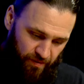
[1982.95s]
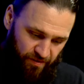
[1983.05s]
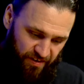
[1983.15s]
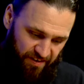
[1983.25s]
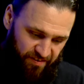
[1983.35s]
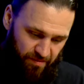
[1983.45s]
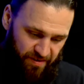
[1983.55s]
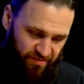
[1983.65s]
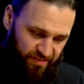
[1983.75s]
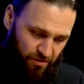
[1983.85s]
Is that something
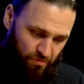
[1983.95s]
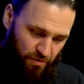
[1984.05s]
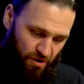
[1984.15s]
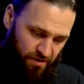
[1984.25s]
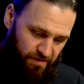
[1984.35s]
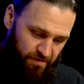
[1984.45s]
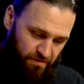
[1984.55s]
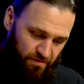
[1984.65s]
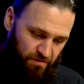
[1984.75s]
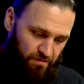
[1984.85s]
that's still part
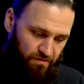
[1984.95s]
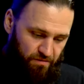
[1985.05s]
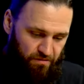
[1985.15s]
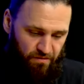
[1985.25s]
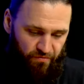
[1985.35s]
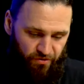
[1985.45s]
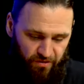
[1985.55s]
of your